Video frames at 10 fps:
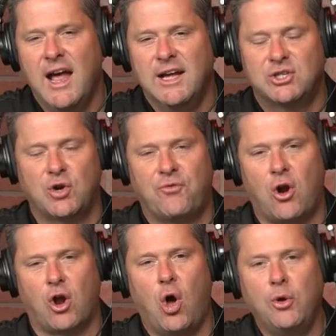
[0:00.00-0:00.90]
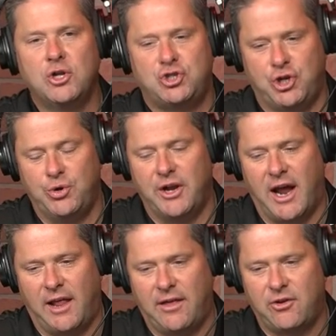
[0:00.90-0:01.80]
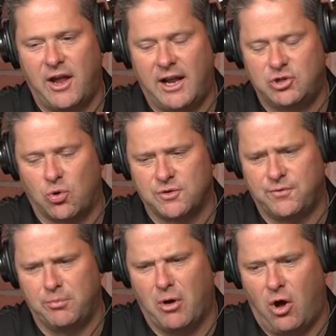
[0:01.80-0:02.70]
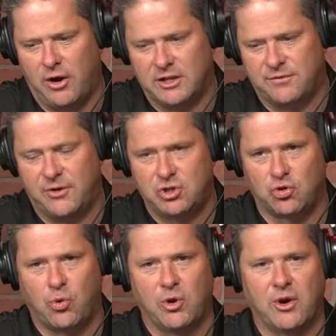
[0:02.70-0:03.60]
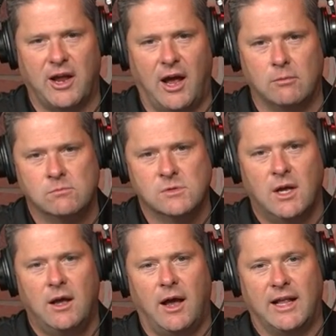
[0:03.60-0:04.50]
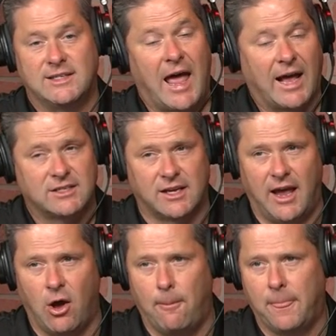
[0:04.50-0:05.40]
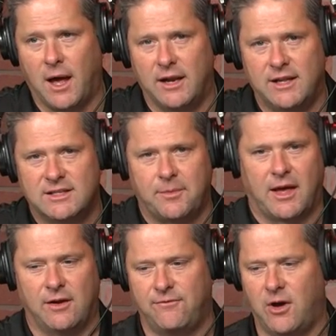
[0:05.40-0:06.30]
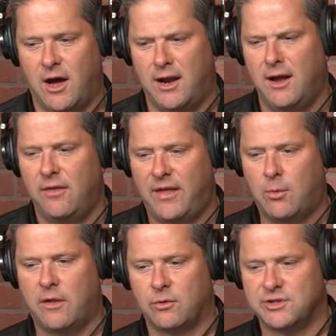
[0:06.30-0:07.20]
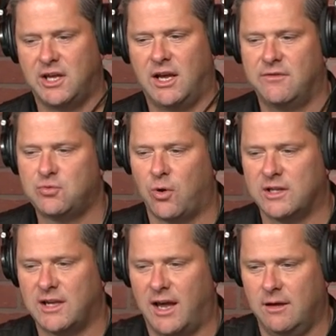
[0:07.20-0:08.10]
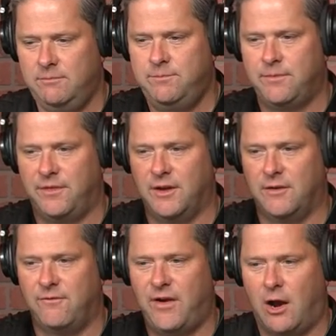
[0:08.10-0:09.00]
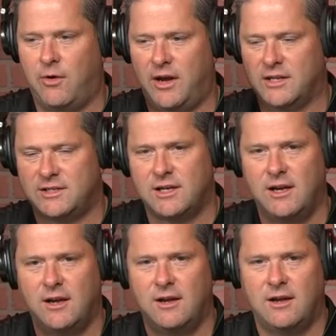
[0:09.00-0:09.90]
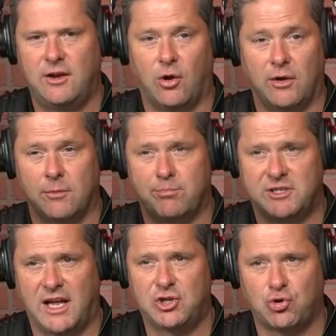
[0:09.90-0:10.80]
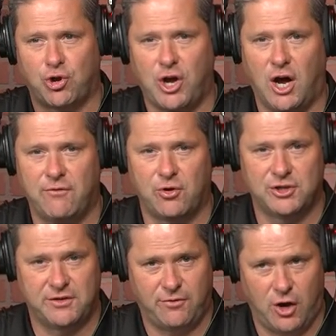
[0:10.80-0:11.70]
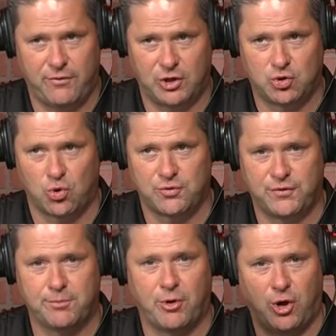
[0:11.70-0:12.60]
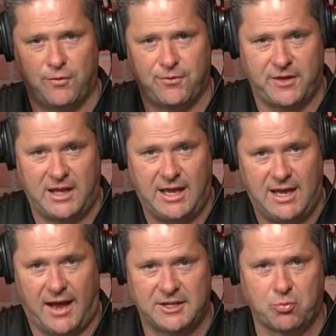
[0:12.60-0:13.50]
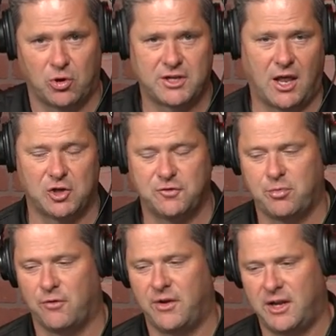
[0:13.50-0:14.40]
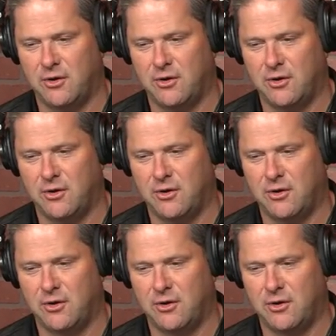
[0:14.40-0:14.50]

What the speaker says: So for our golden shoe today, the other day, Georgia Football on its official Twitter account, its X account, did something kind of fun. They had one of those gifts where it's like the various, you know, potential covers involving Georgia Football for the EA Sports College Football video